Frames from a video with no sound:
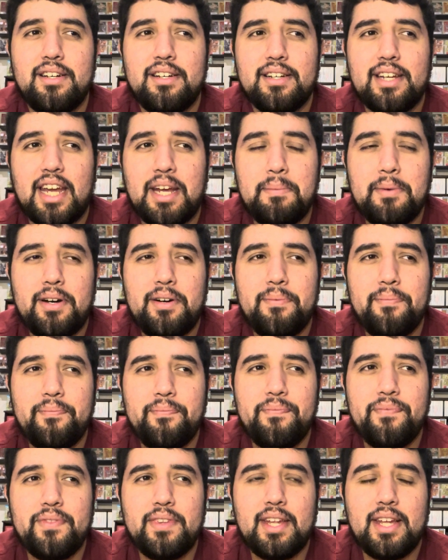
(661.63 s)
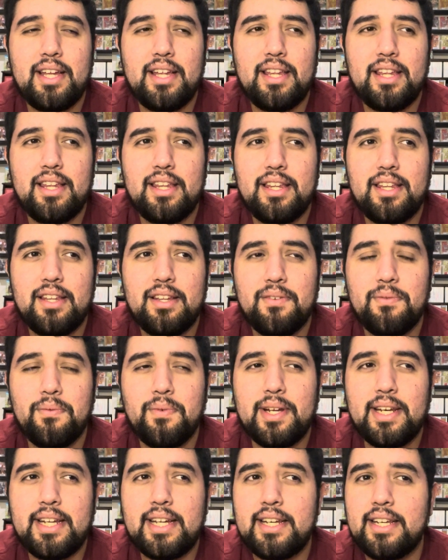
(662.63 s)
came out, we did